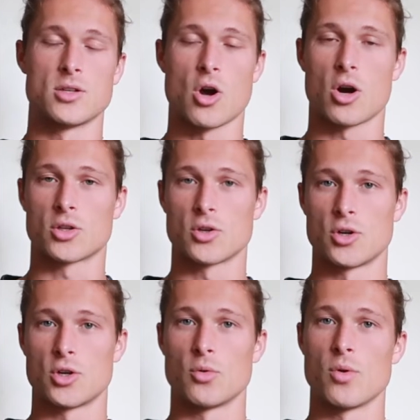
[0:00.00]

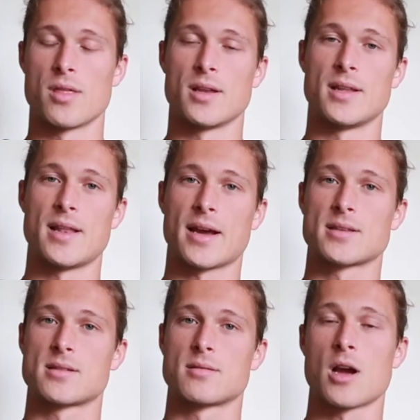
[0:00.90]
doctor within the
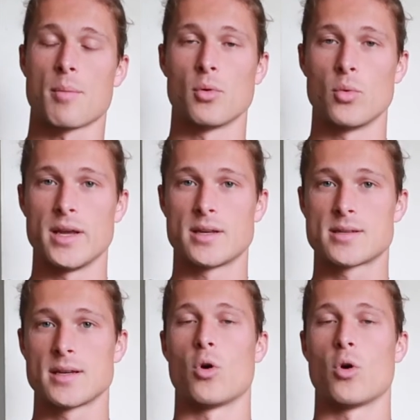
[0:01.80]
next couple weeks.